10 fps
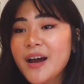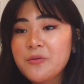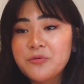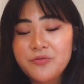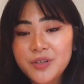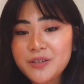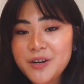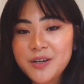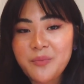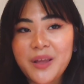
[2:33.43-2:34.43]
I would really
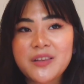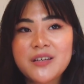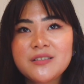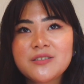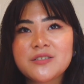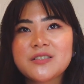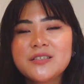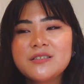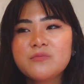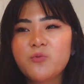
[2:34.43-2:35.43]
recommend this, because it
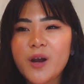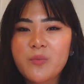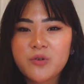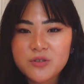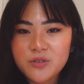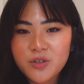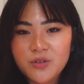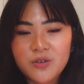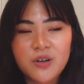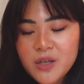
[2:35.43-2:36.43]
just is way more secure.